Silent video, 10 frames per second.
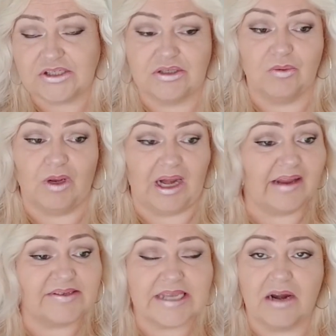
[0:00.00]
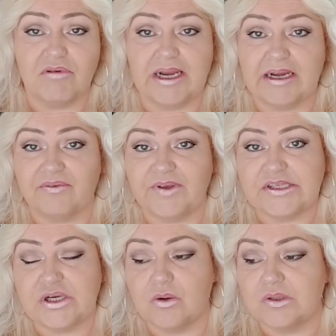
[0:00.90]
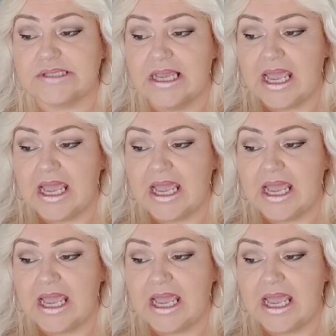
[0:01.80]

do lifestyle related videos,